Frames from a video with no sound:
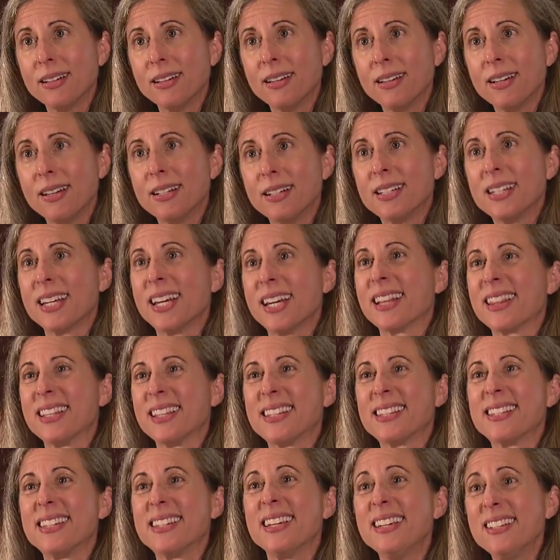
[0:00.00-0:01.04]
to get the
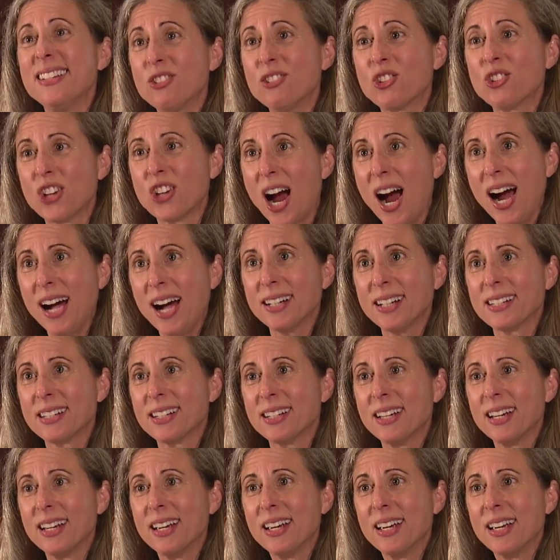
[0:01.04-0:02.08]
scene shot,
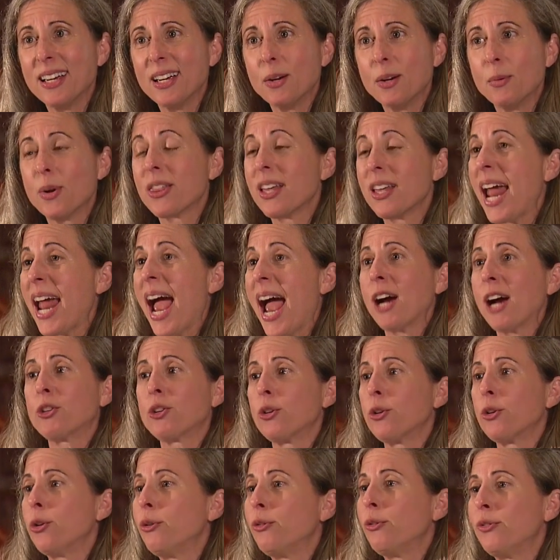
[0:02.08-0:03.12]
with an actor
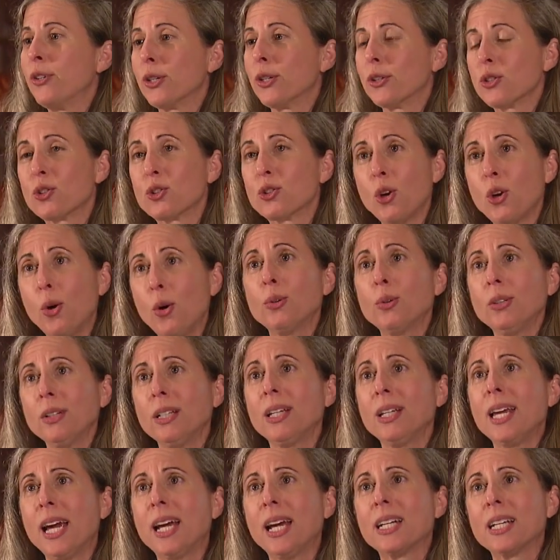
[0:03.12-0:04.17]
who feels
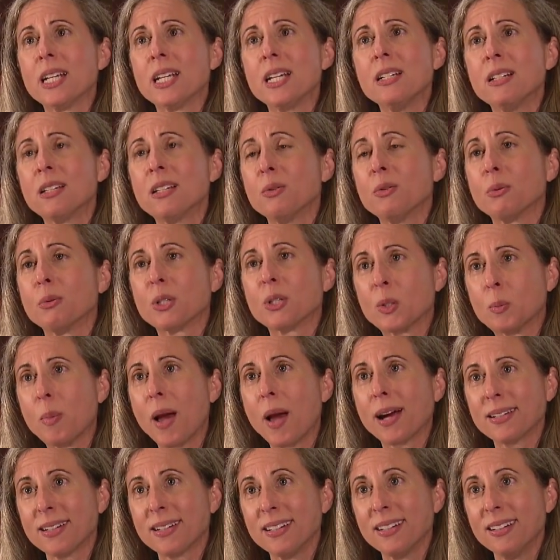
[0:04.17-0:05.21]
totally at ease and
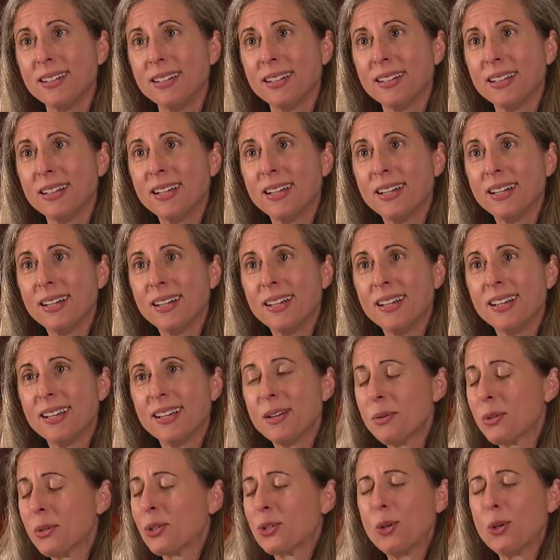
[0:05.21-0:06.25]
respected. It
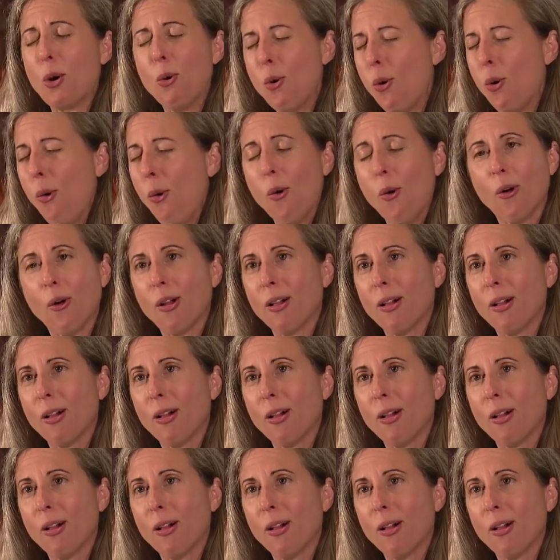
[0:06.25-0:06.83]
was so cool.